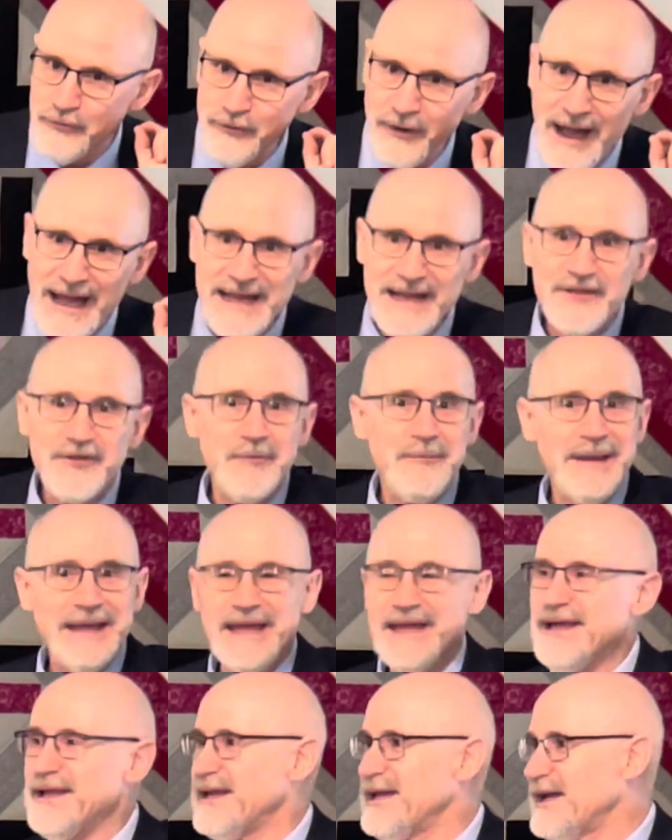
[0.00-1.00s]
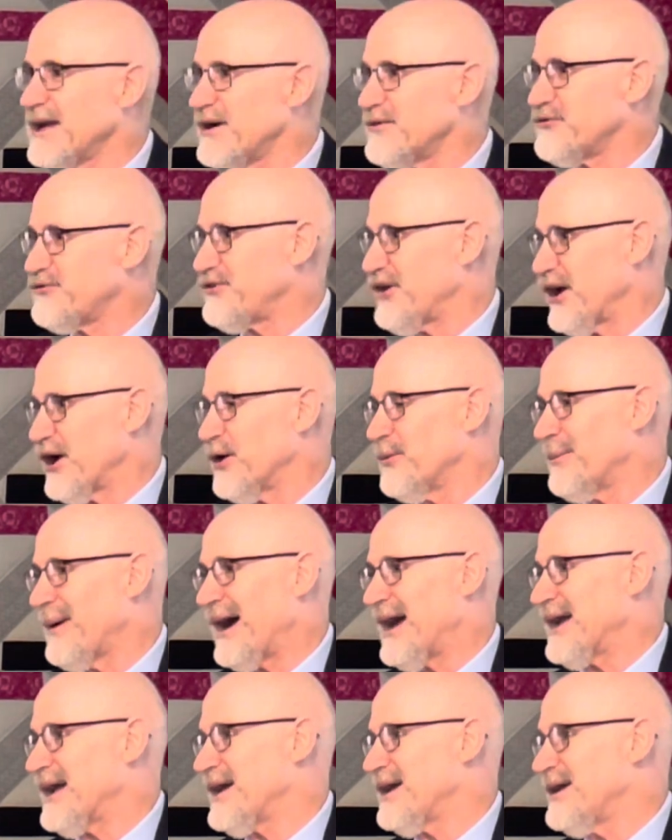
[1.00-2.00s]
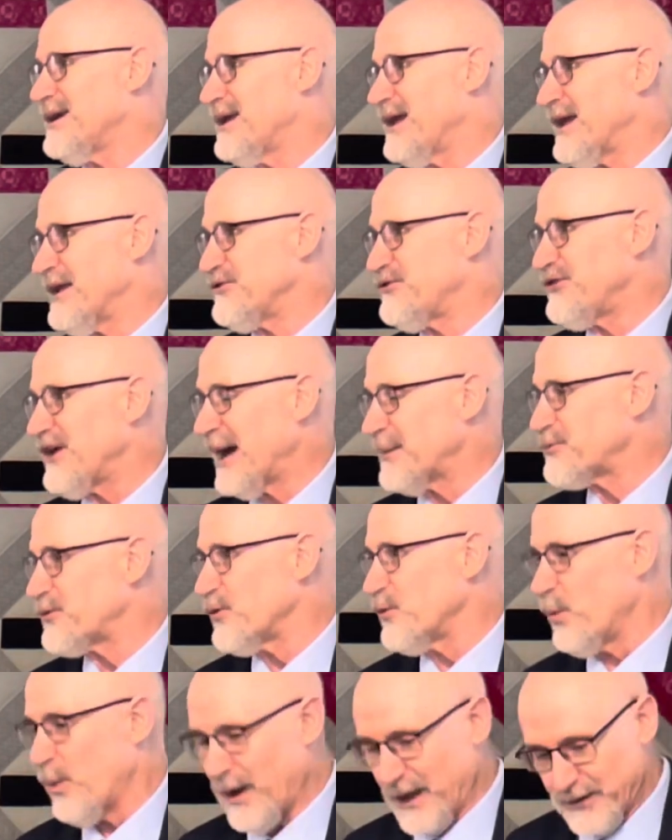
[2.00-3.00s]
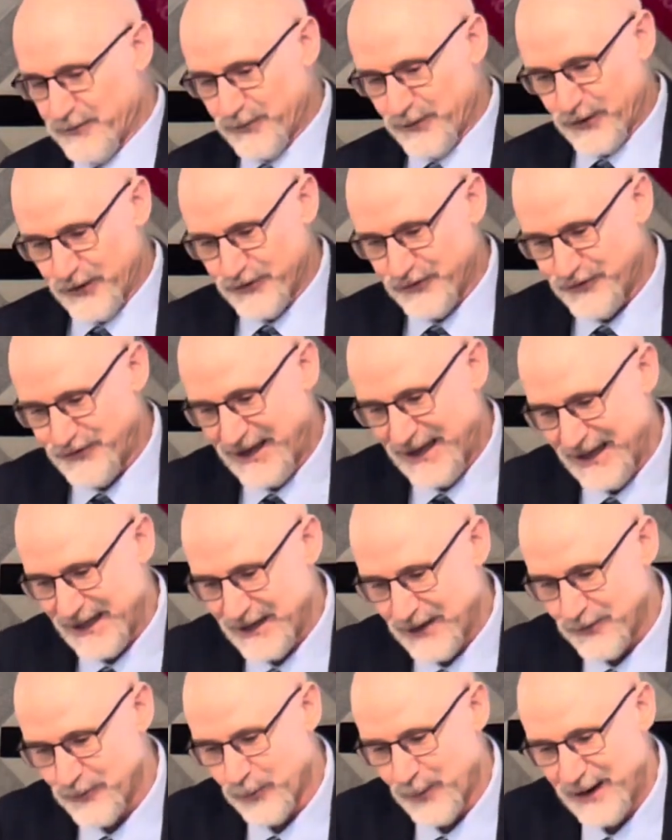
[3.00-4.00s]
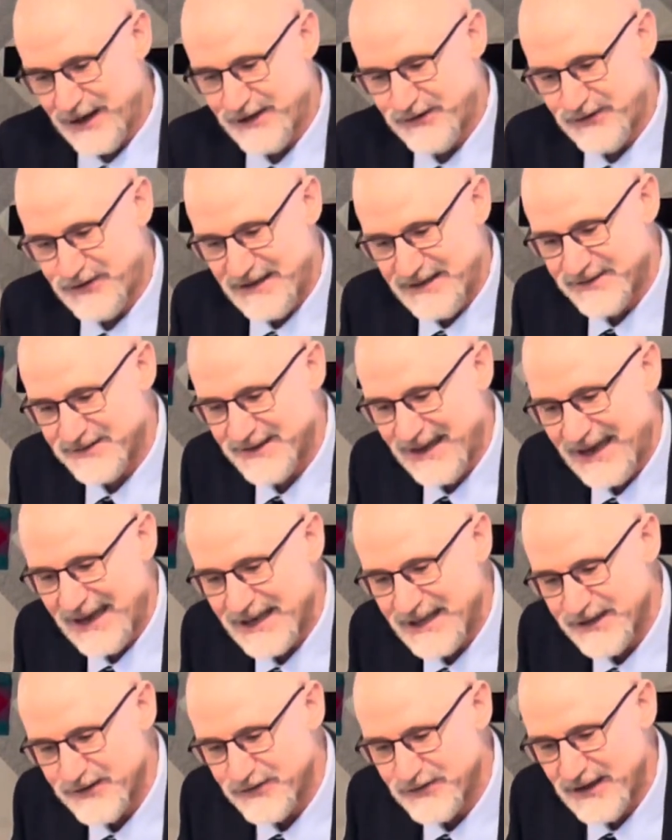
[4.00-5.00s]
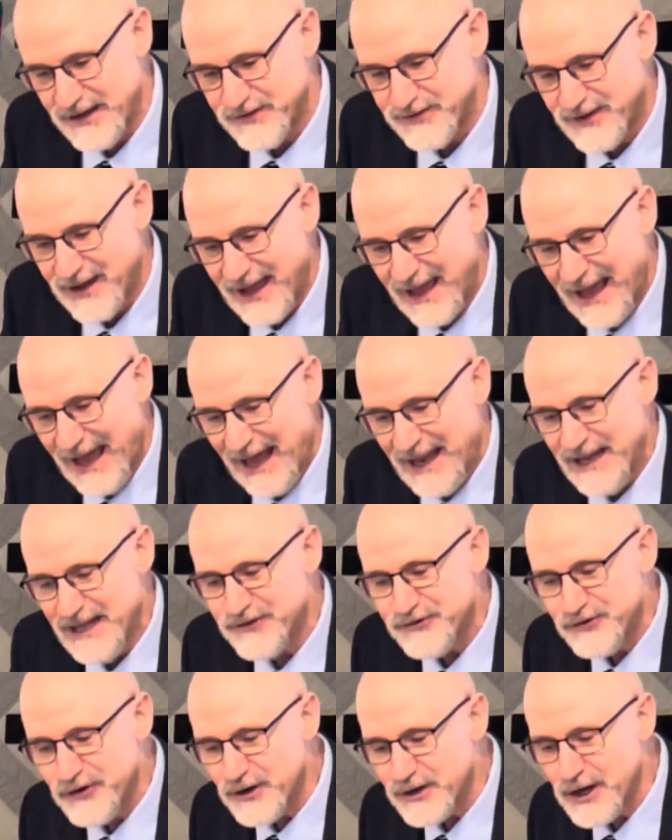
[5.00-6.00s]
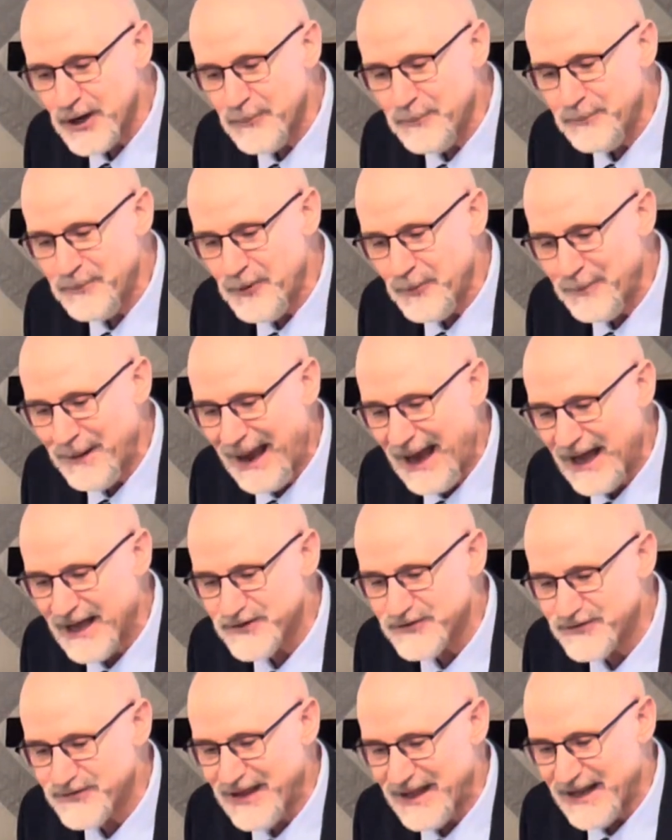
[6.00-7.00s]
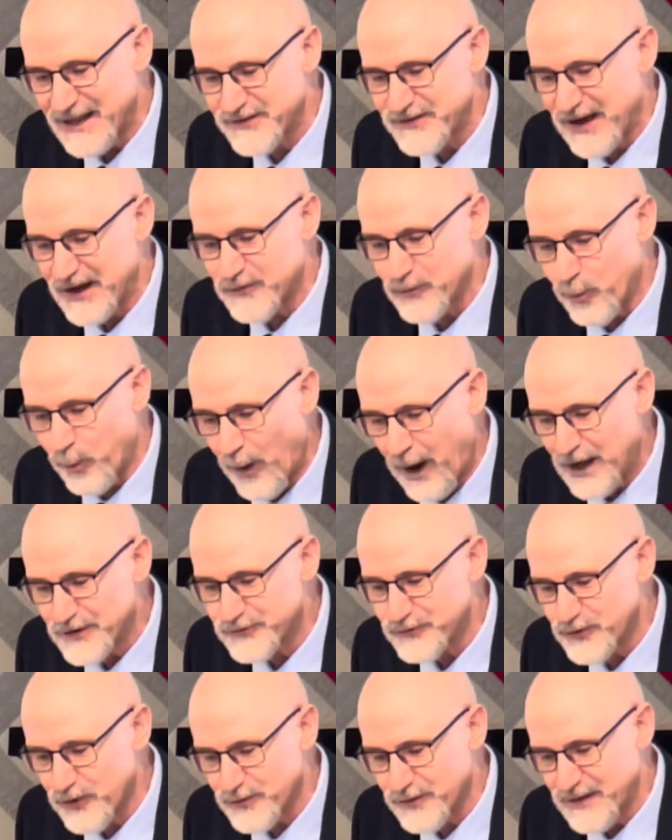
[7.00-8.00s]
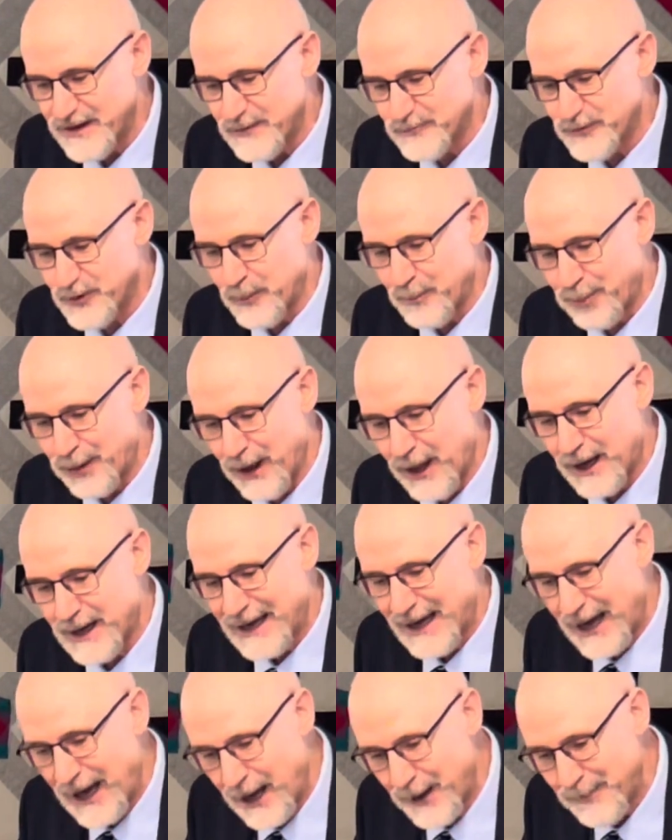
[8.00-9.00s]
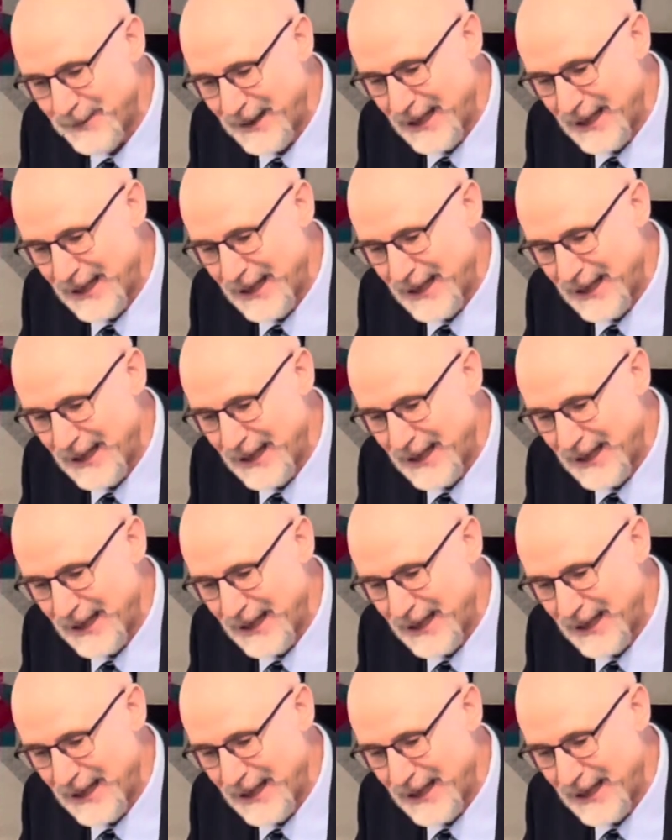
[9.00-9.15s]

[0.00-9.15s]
right at the beginning of Jeremiah in chapter 1, verse 10. And what does he say? He says, "And it shall come to pass that as I've watched over them to pluck up